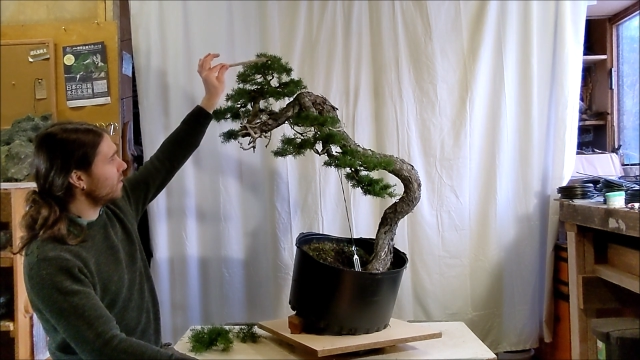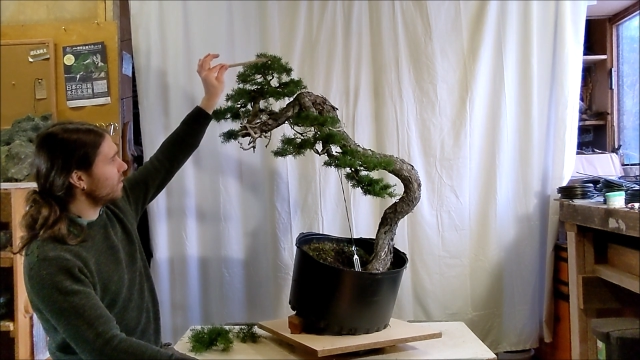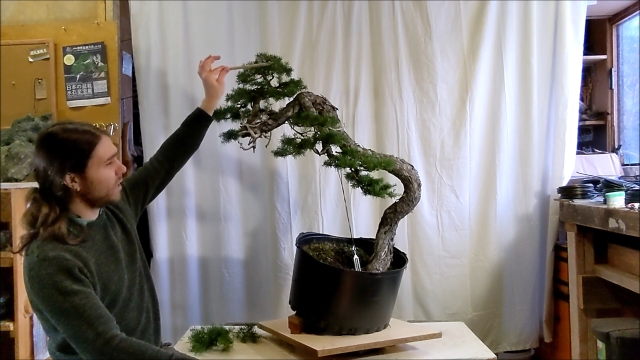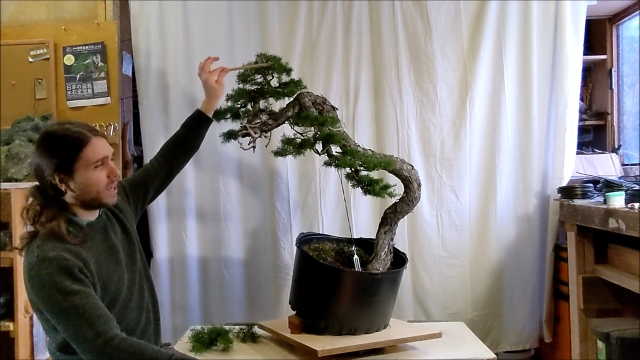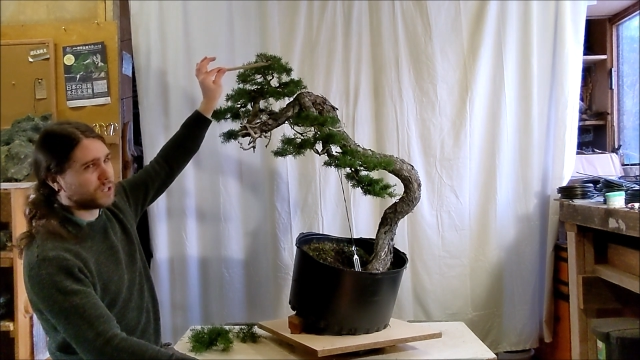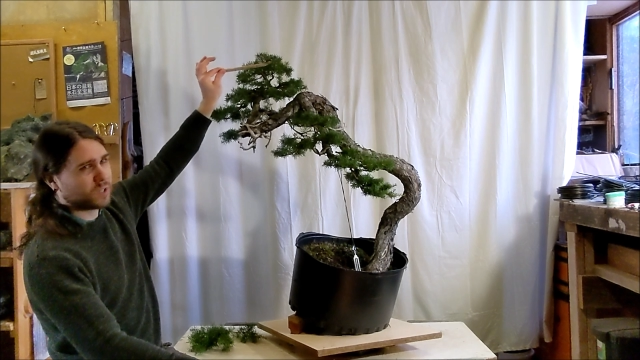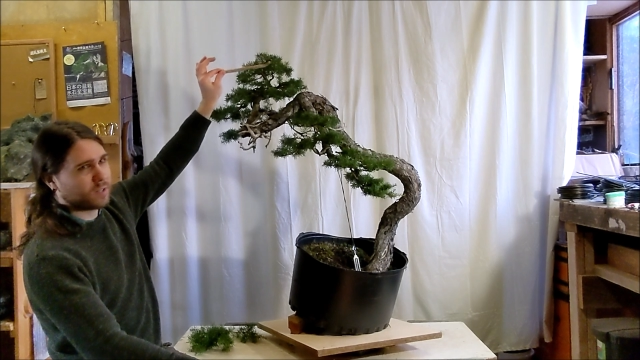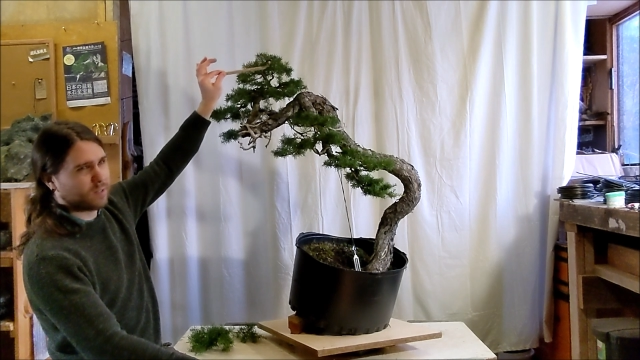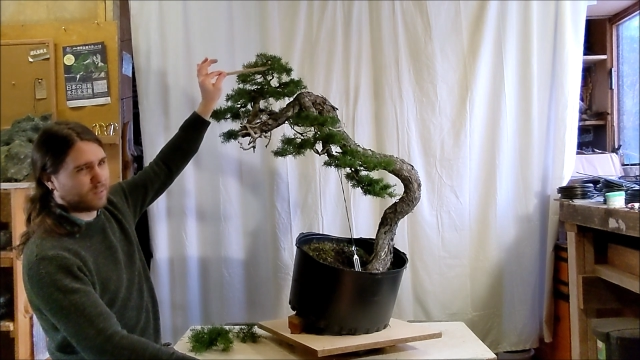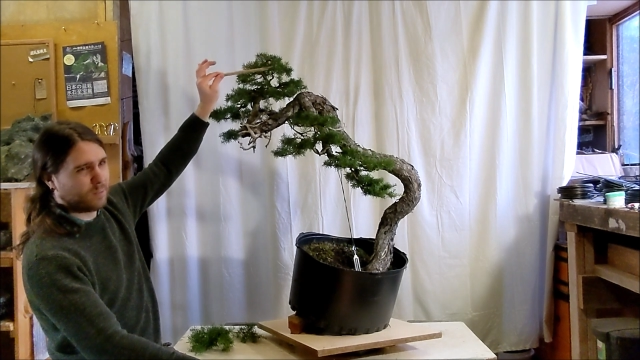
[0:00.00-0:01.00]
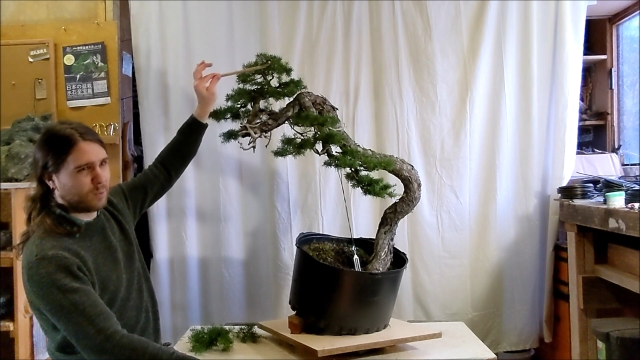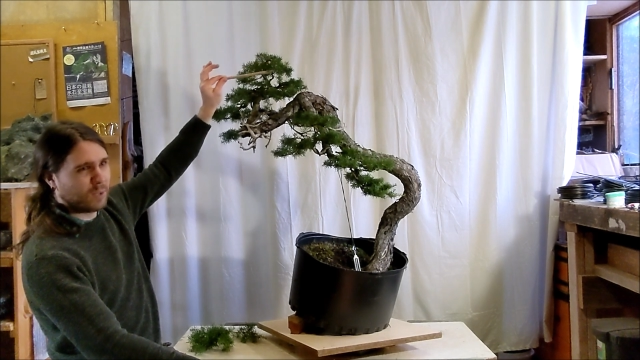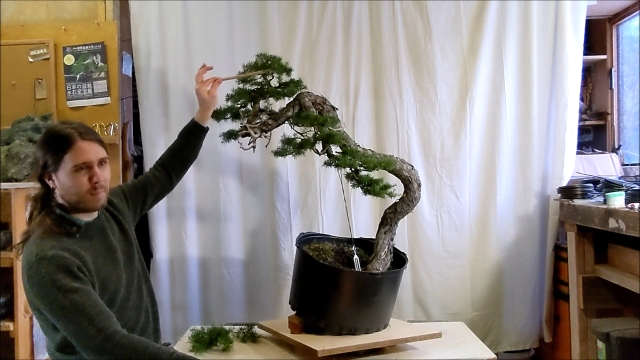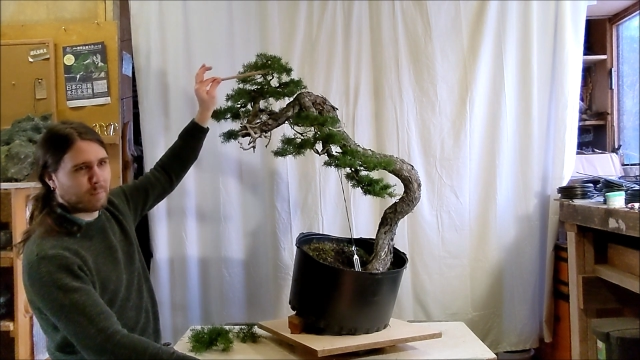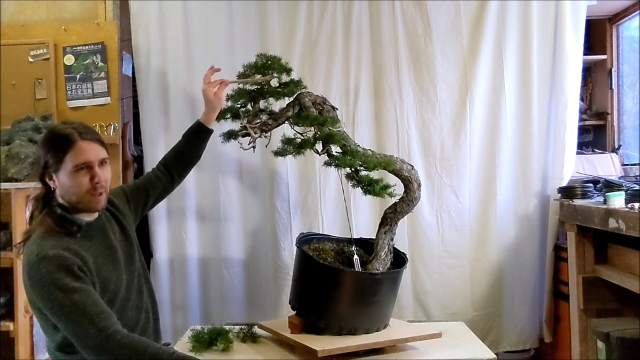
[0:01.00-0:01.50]
inclination
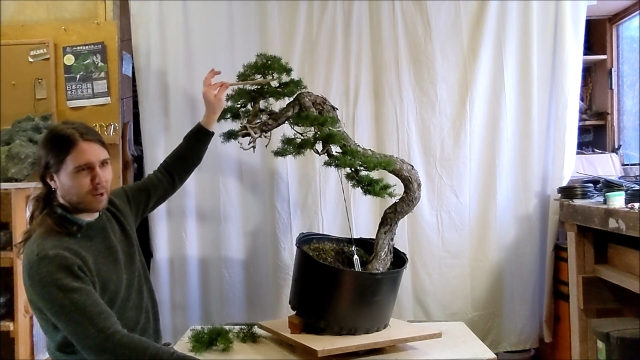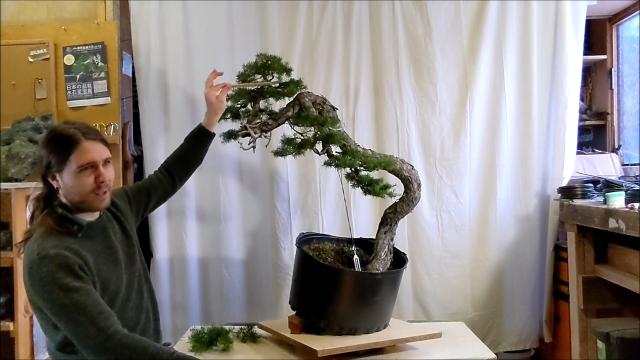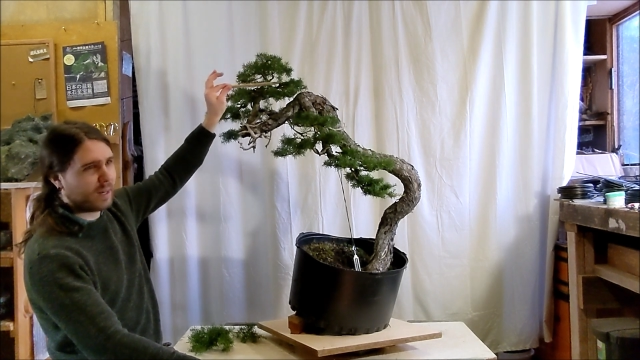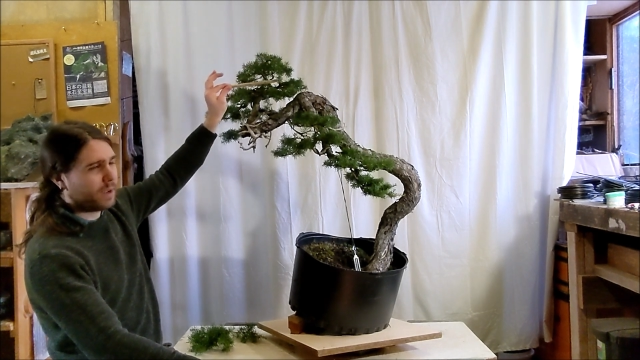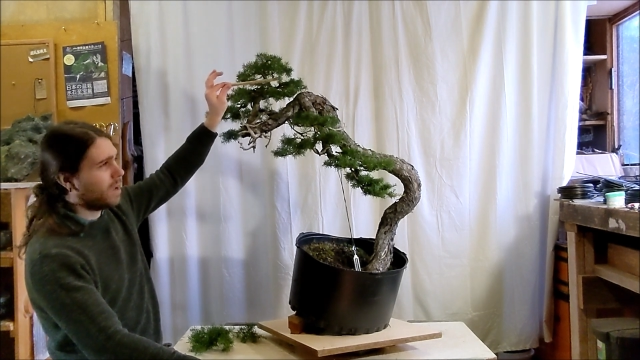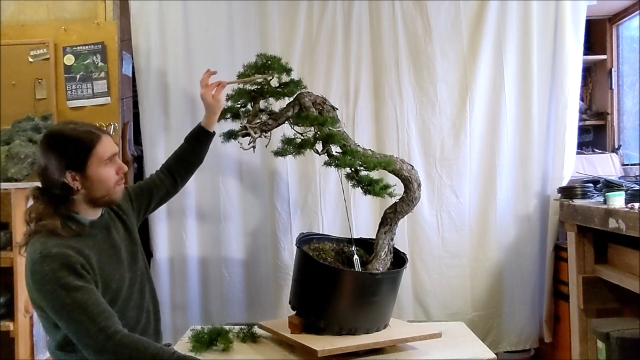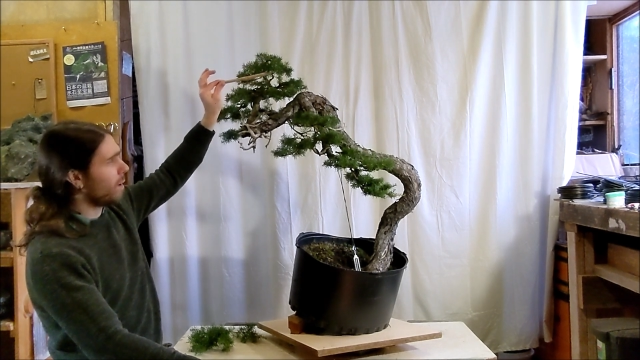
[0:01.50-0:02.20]
really muddle it,